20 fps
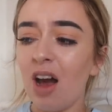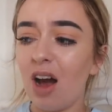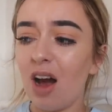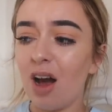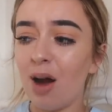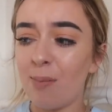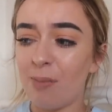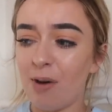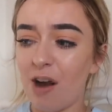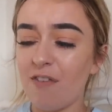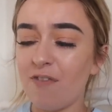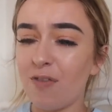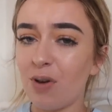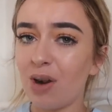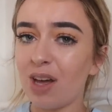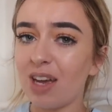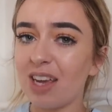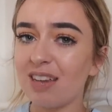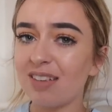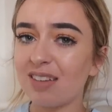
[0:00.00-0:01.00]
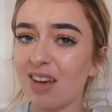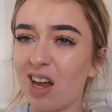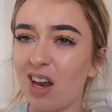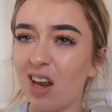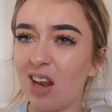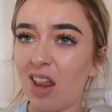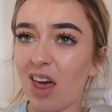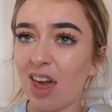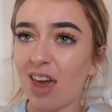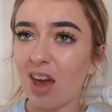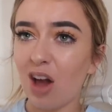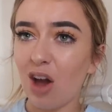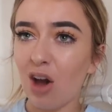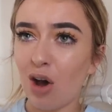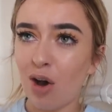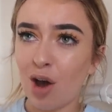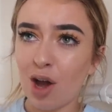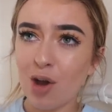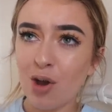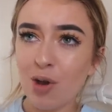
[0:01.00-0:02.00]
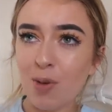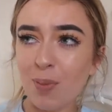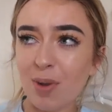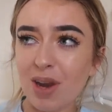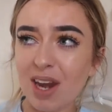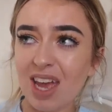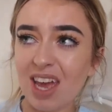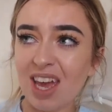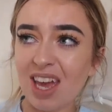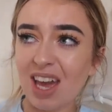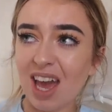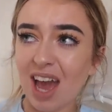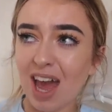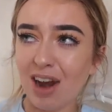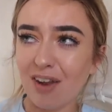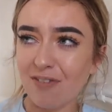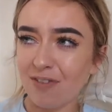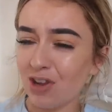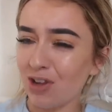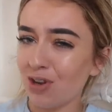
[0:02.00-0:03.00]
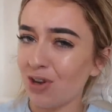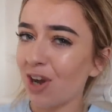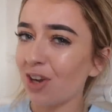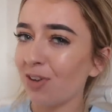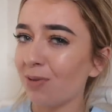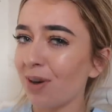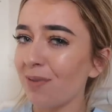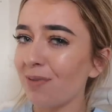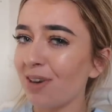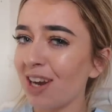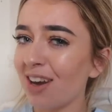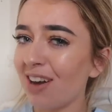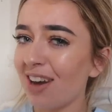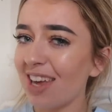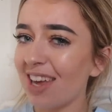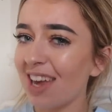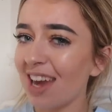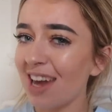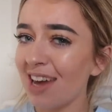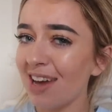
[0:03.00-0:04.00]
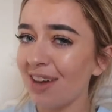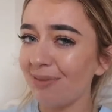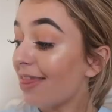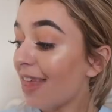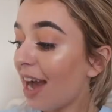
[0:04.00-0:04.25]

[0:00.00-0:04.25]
Um, but I feel like it's kind of like eye-opening. And I feel like you guys might really like it.